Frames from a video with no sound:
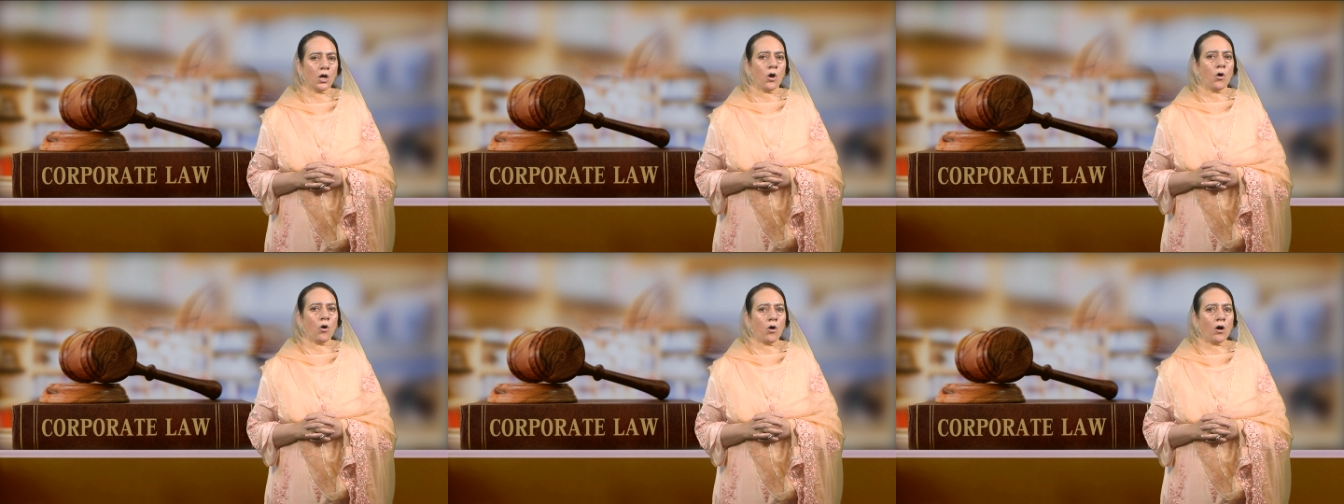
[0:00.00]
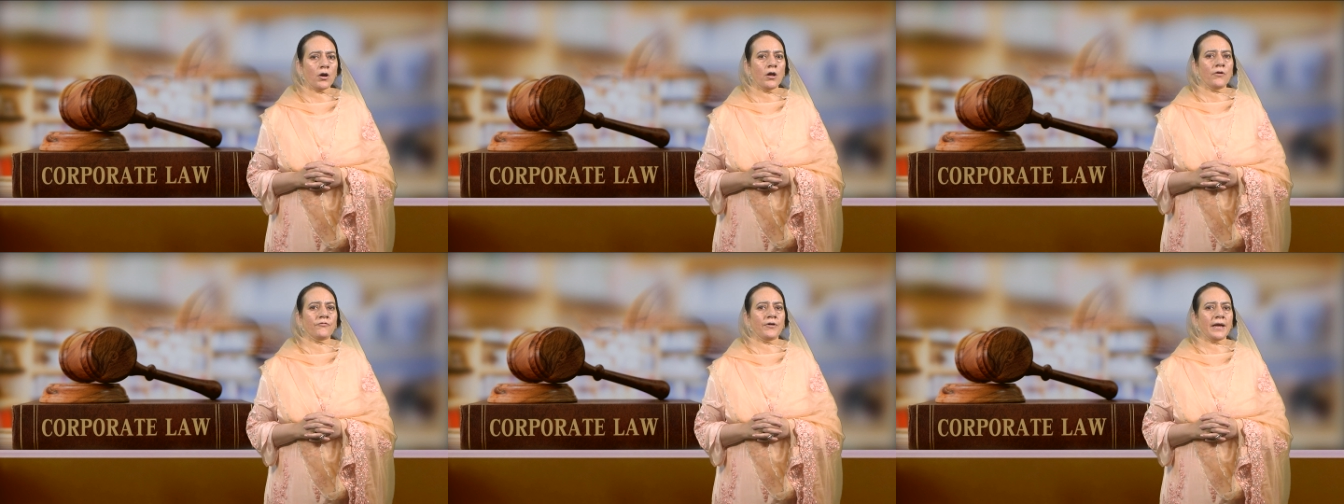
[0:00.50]
or
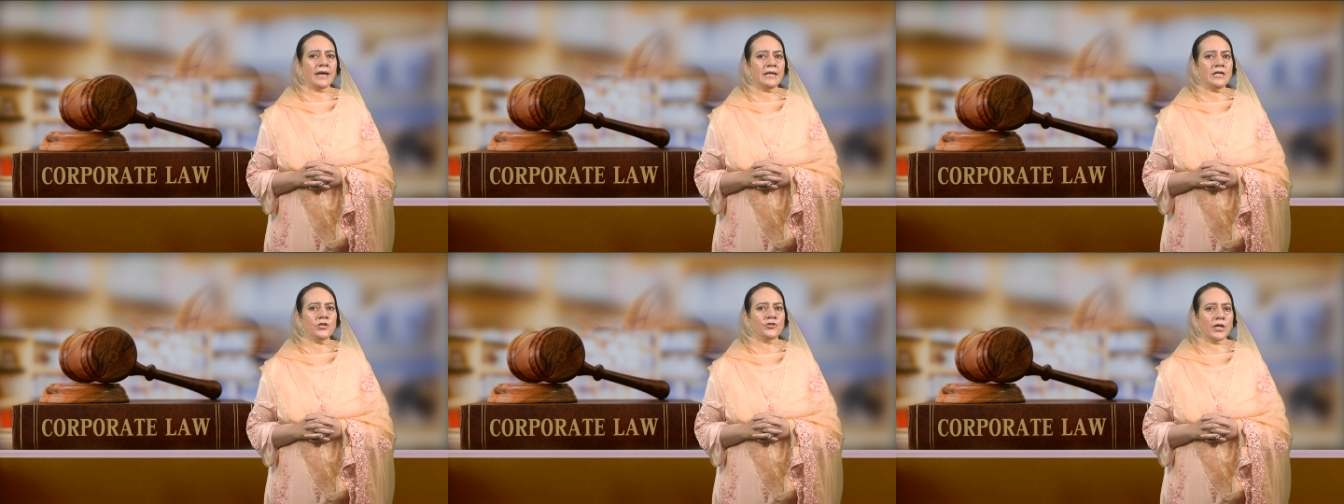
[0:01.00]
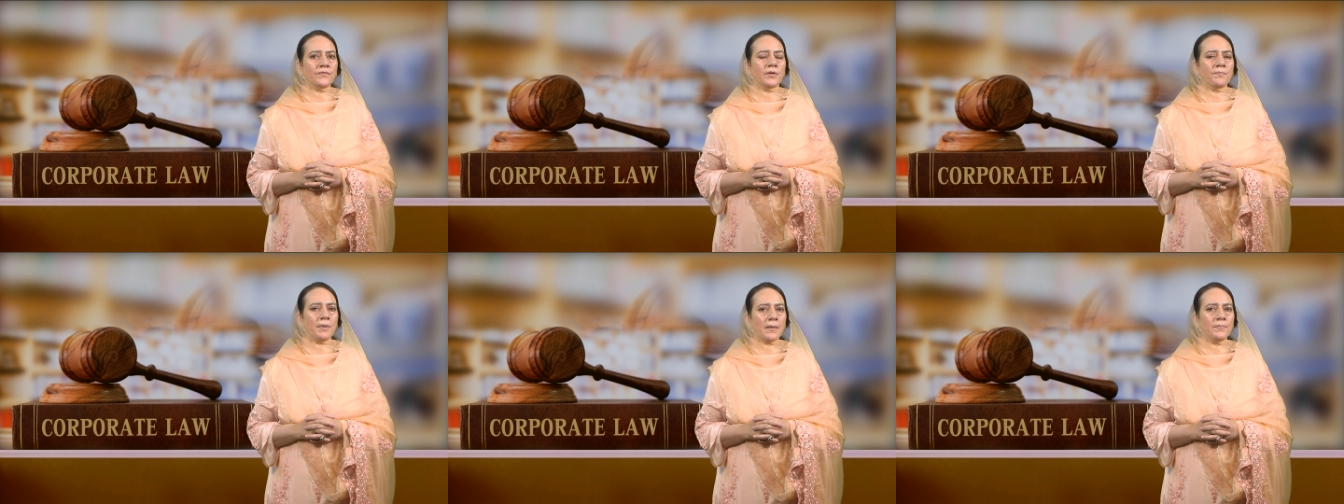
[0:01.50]
for any general
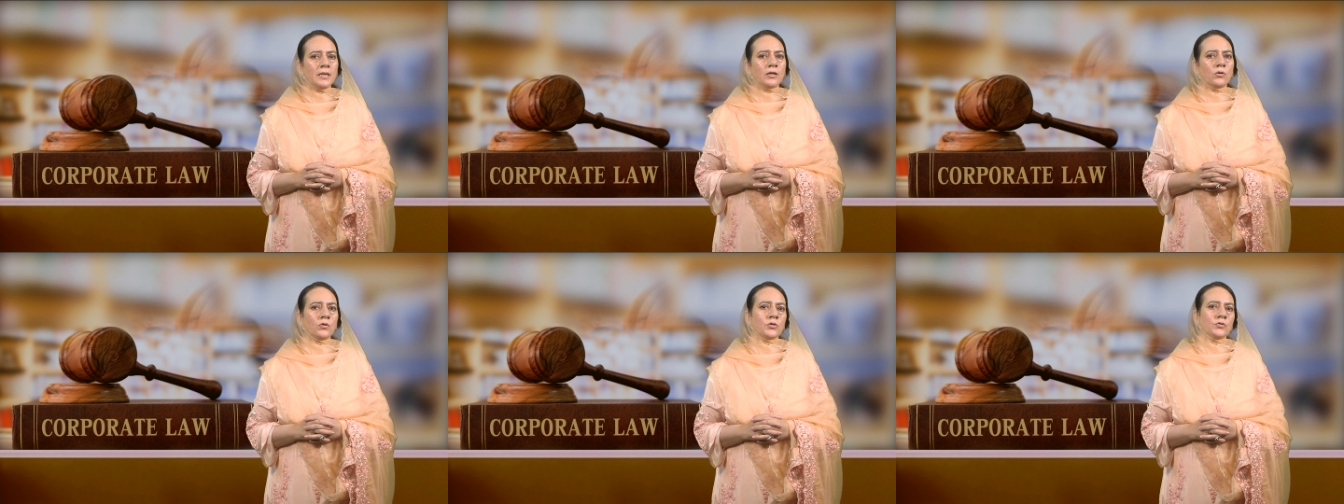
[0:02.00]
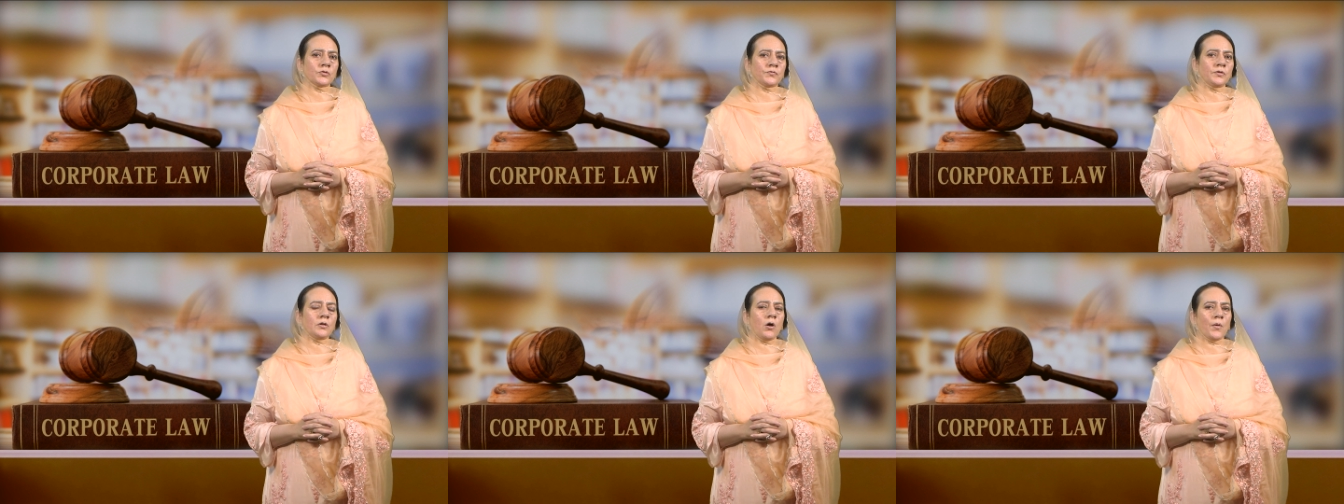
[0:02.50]
public or useful
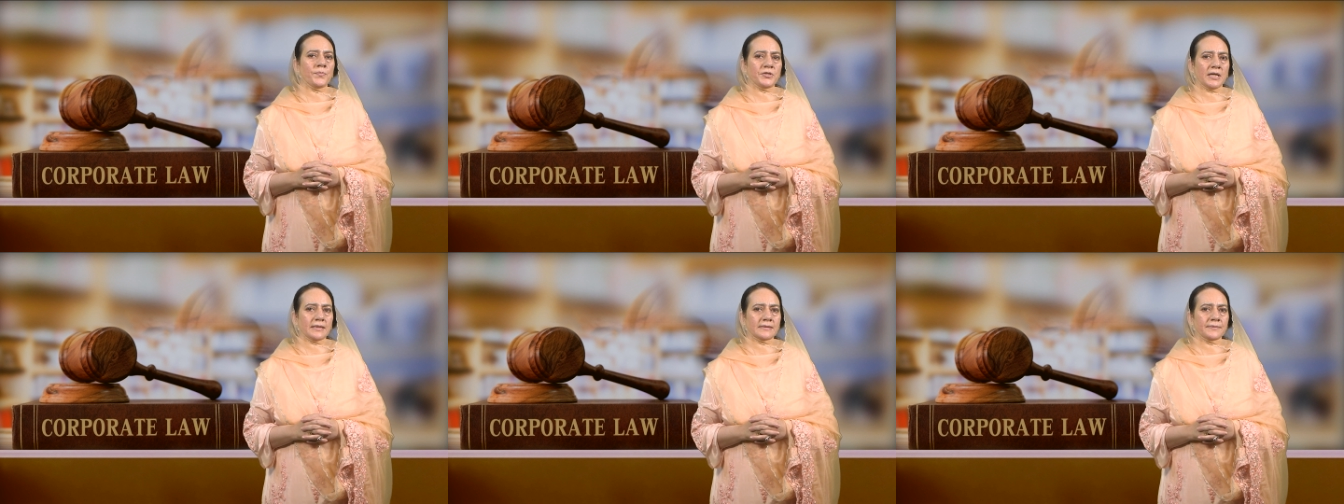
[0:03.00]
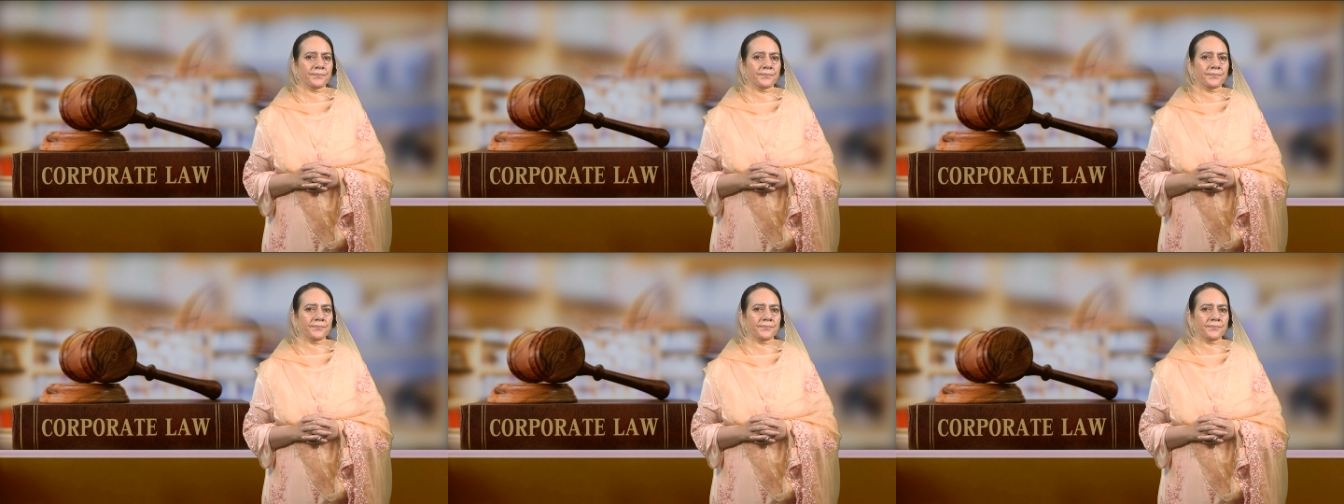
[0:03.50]
objects.